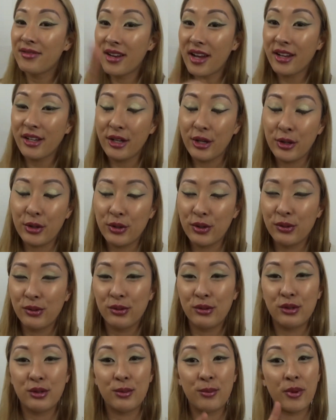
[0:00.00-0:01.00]
not
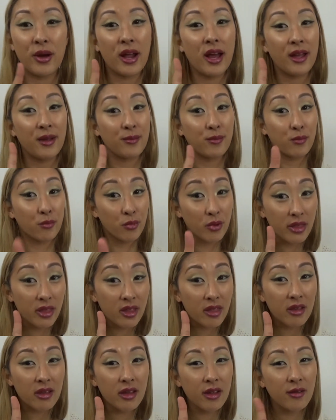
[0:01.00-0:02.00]
used, but I'm really
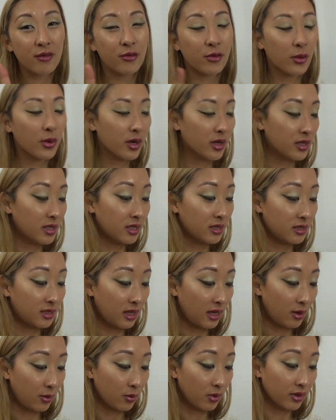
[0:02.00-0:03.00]
looking forward to
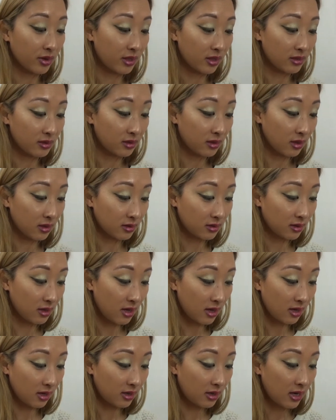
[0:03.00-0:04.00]
seeing what this looks
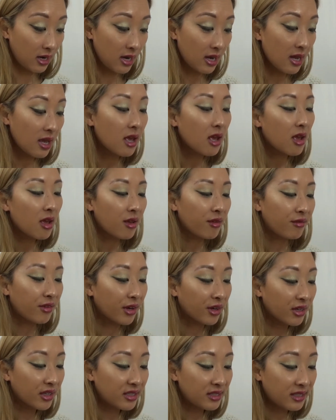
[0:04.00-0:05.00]
like.
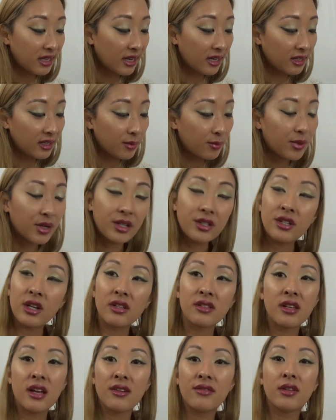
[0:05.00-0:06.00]
Very sandy, but it
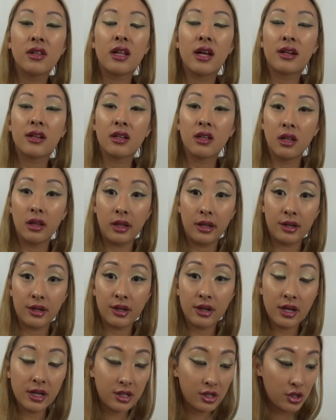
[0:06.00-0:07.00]
does have a lot of glitter
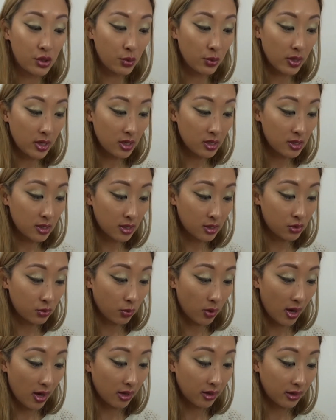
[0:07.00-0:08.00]
into it as
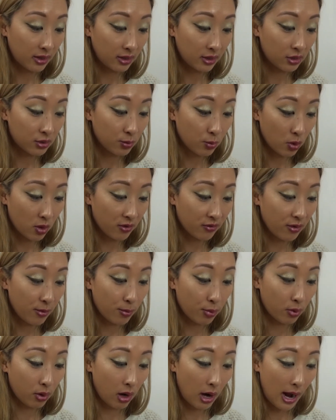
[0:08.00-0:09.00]
well, and it's more of a
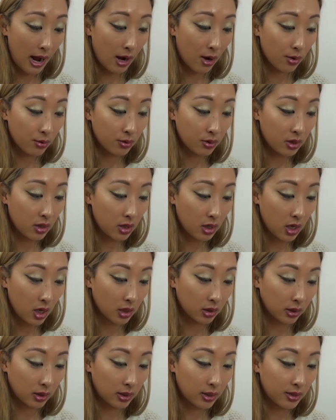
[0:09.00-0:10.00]
brown
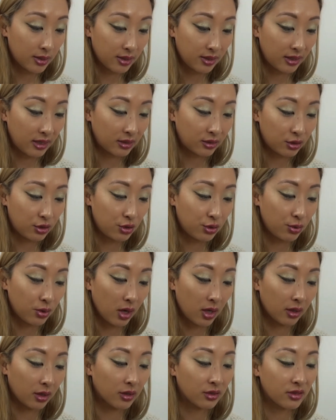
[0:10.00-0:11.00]
color. The next two
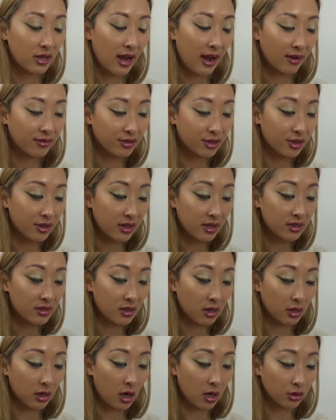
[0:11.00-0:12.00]
colors after this
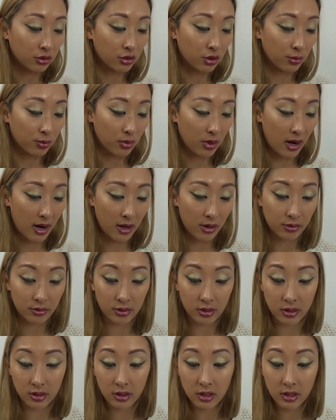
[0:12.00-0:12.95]
are also brown.